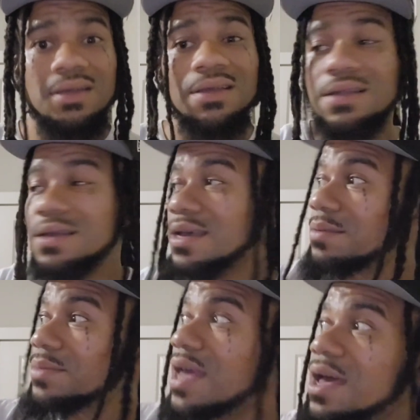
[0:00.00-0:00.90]
And look
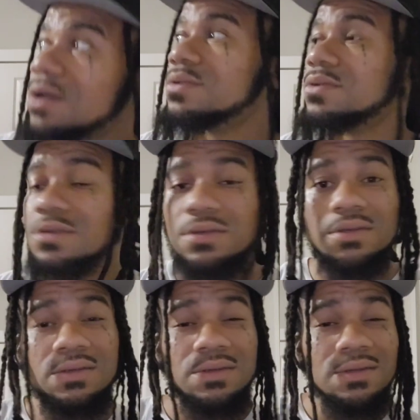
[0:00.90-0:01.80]
at him now.
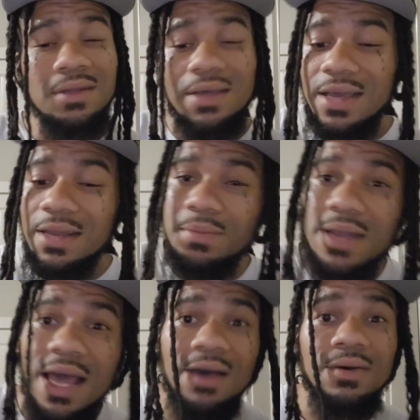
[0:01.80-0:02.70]
Look at
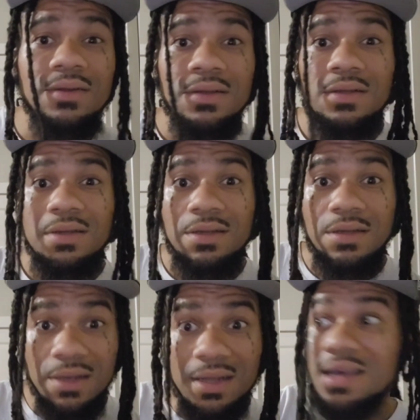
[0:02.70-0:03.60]
him now.
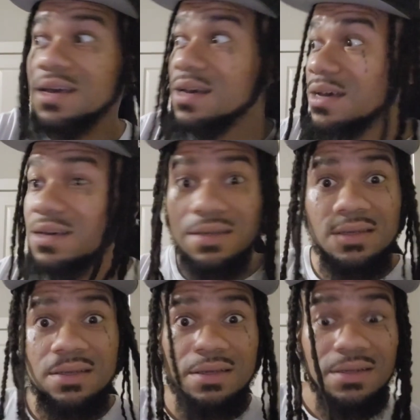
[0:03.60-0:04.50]
Look at her.
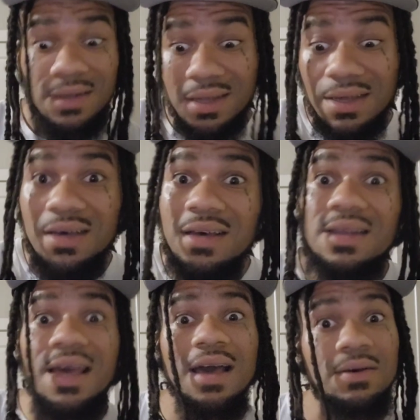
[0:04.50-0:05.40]
Look at her
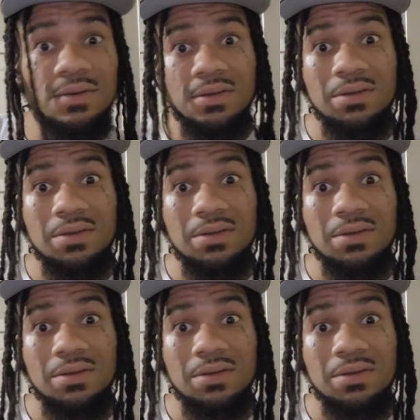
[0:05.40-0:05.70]
now.